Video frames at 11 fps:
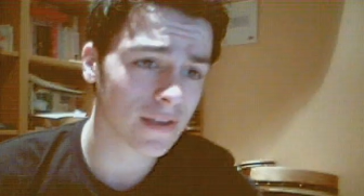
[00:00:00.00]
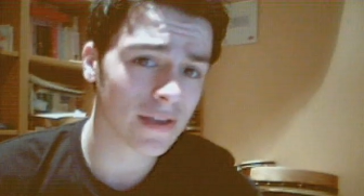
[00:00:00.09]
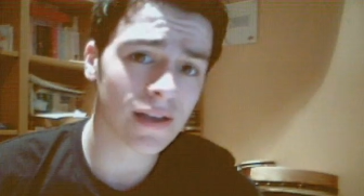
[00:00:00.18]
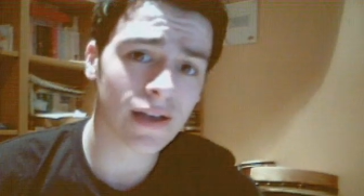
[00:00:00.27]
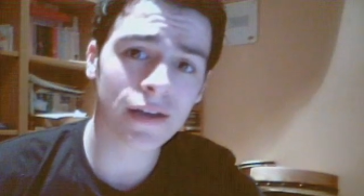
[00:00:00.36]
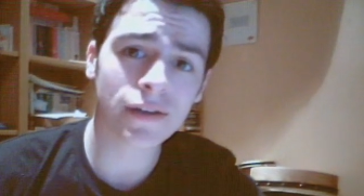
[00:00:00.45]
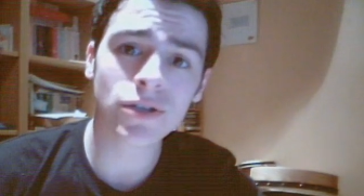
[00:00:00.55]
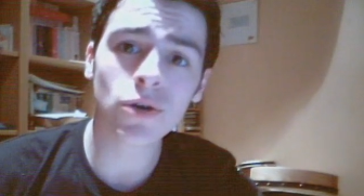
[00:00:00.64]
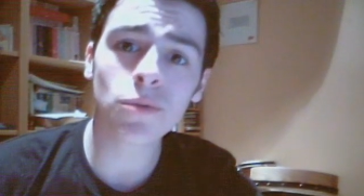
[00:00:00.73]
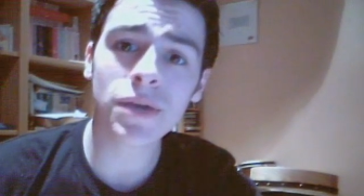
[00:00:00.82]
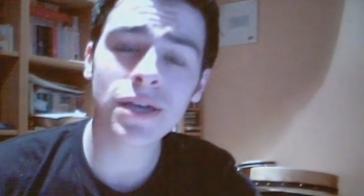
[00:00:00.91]
And I
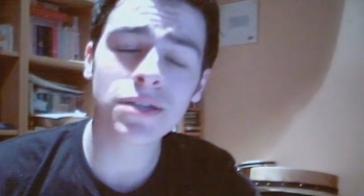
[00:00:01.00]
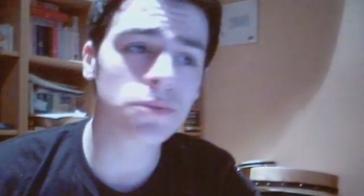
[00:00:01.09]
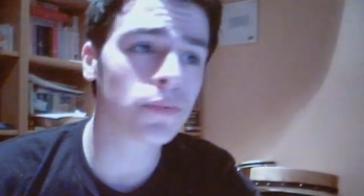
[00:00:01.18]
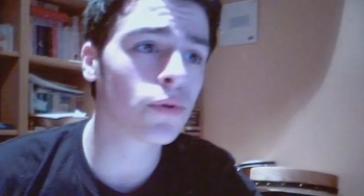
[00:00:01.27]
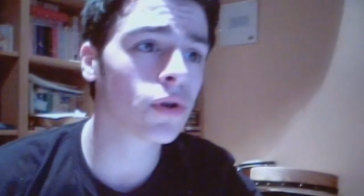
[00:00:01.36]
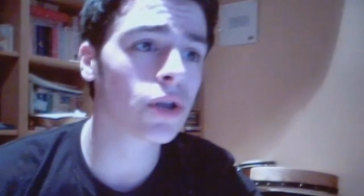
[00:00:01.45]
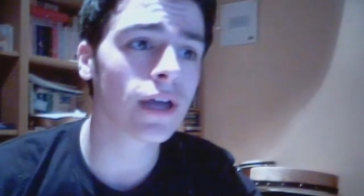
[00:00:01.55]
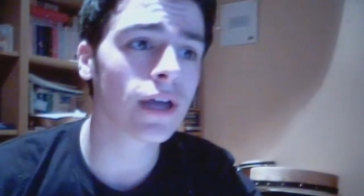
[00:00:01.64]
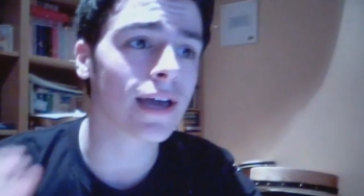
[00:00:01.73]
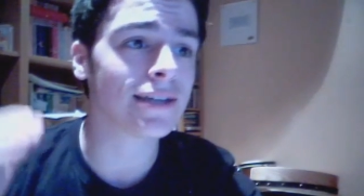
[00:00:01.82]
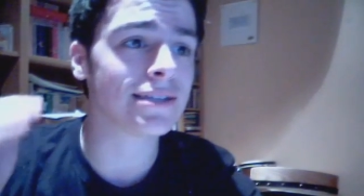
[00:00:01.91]
don't mean to put like
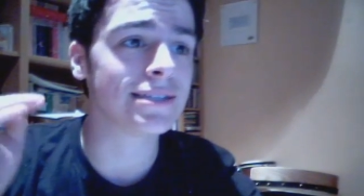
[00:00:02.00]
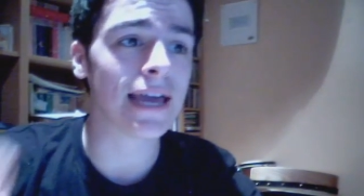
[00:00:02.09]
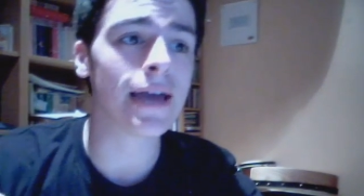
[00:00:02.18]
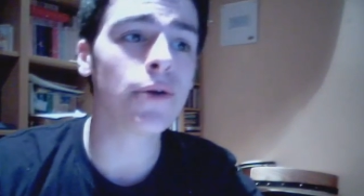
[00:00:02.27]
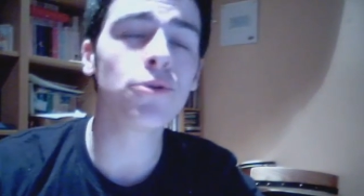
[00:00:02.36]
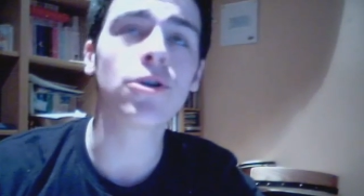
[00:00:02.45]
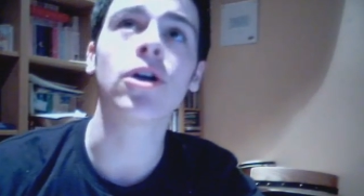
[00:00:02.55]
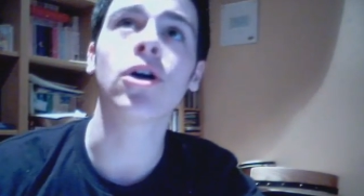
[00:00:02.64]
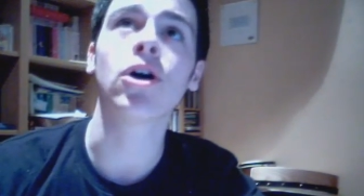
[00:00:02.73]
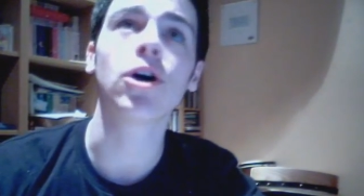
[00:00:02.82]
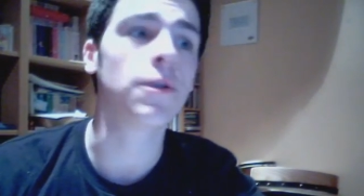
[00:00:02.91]
a downer
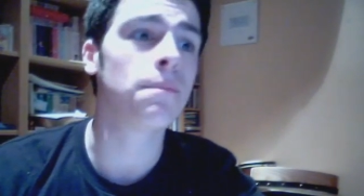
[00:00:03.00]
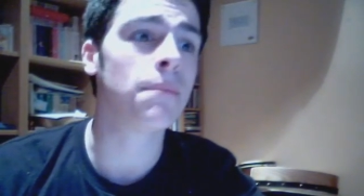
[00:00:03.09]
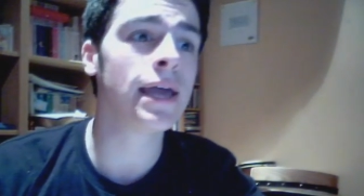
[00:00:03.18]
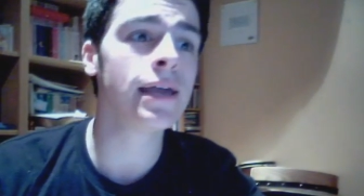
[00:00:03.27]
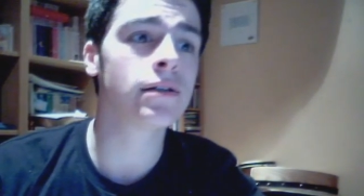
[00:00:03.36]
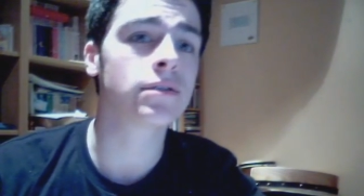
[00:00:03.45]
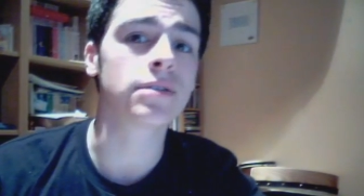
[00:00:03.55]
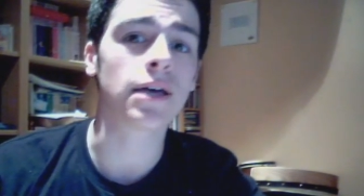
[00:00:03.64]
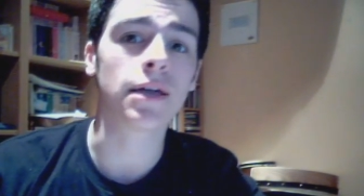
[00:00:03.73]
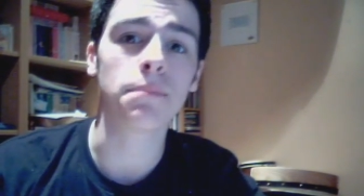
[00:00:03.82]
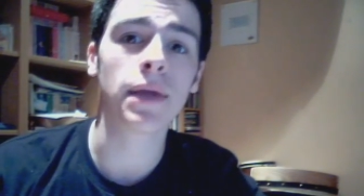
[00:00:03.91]
on males
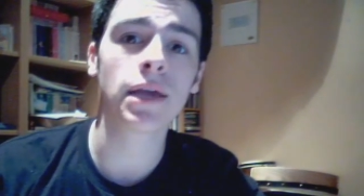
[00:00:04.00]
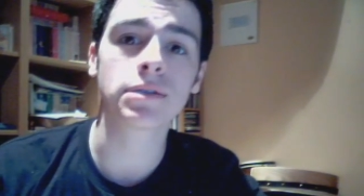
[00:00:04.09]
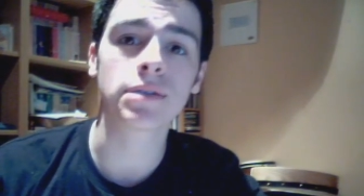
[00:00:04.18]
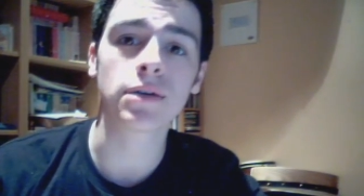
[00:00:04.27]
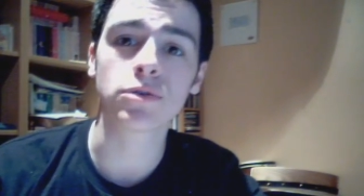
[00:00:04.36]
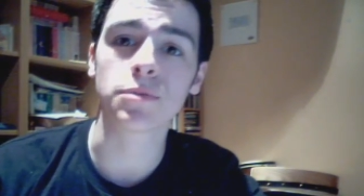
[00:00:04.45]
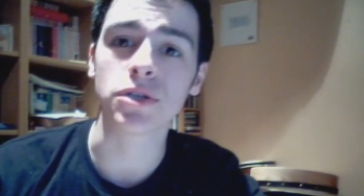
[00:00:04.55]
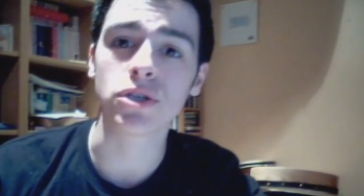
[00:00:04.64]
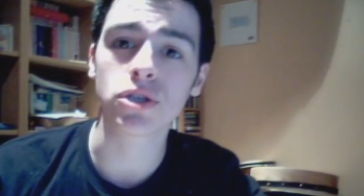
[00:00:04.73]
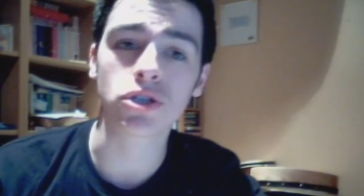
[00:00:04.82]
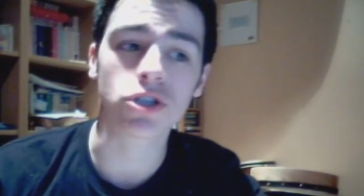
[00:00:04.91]
and make us out to be
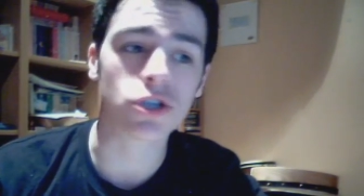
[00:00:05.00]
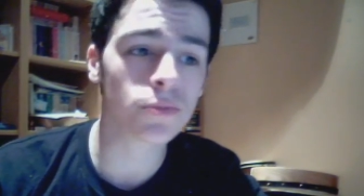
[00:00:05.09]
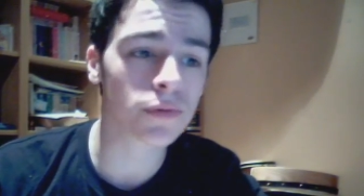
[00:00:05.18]
stupid or